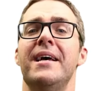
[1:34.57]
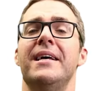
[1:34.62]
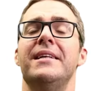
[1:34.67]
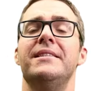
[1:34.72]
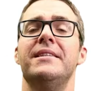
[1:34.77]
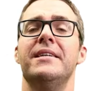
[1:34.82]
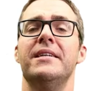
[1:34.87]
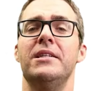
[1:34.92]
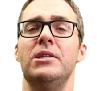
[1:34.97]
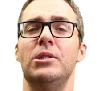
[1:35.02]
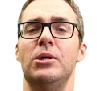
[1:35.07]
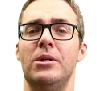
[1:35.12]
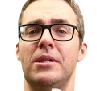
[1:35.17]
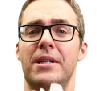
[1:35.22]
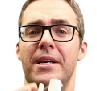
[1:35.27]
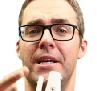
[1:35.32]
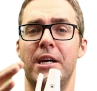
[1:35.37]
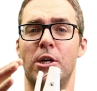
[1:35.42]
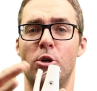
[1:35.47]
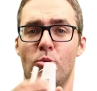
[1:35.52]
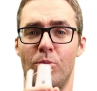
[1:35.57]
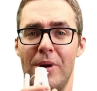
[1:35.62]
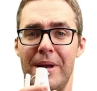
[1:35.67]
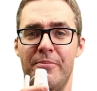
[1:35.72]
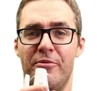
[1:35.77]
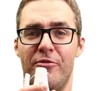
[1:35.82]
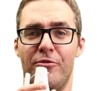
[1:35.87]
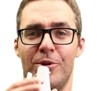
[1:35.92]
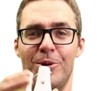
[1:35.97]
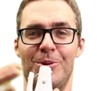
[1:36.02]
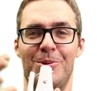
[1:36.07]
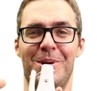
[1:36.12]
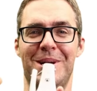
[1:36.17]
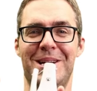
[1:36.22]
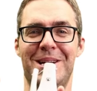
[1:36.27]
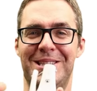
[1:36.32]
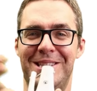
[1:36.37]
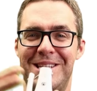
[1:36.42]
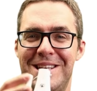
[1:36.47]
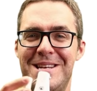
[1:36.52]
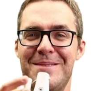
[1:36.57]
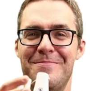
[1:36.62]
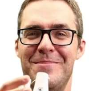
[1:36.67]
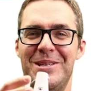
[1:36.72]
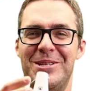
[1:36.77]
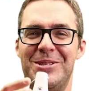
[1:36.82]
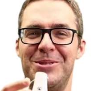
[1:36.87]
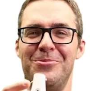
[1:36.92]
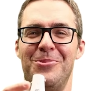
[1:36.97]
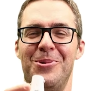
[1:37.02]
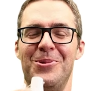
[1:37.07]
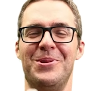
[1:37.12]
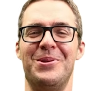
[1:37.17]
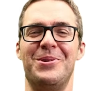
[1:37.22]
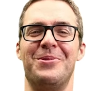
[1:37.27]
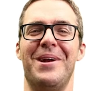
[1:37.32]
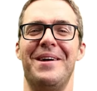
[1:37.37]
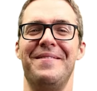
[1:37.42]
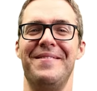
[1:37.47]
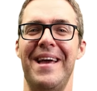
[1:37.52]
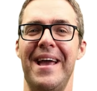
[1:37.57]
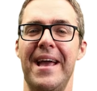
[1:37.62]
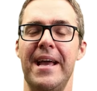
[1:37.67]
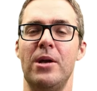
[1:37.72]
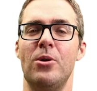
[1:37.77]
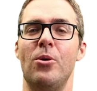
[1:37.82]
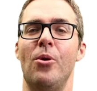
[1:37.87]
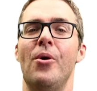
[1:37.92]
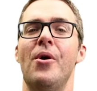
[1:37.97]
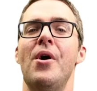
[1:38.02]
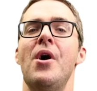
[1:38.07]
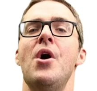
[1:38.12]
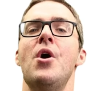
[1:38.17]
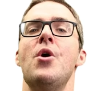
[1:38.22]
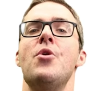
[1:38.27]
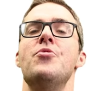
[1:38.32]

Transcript: It's gonna look like a grapefruit. It's gonna be swollen around the ankle.